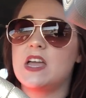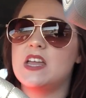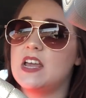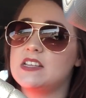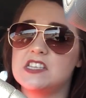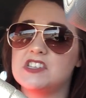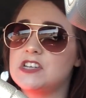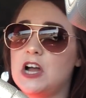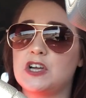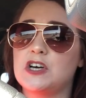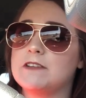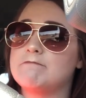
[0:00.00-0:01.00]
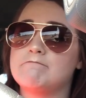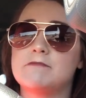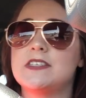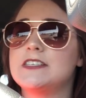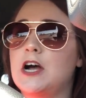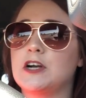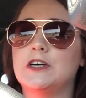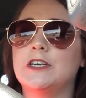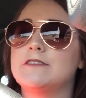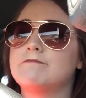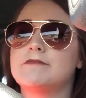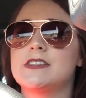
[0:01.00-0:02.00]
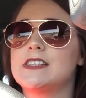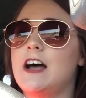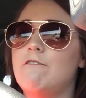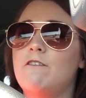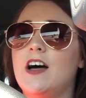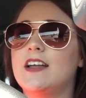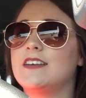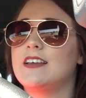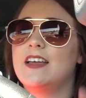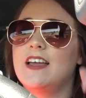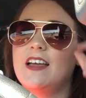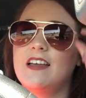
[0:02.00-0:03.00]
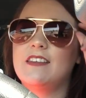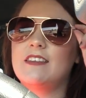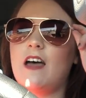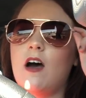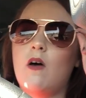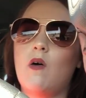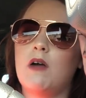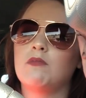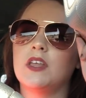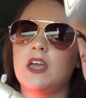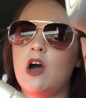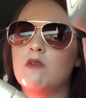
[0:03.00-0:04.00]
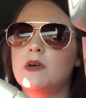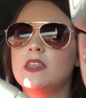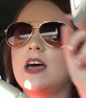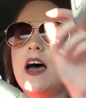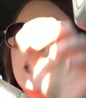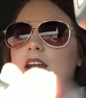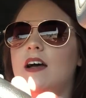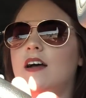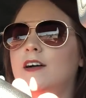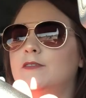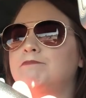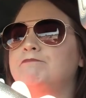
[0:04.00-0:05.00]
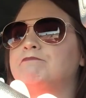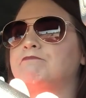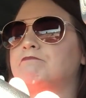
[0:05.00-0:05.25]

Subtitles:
it's not good. It's not good. It's not fun. So I'm really hoping that I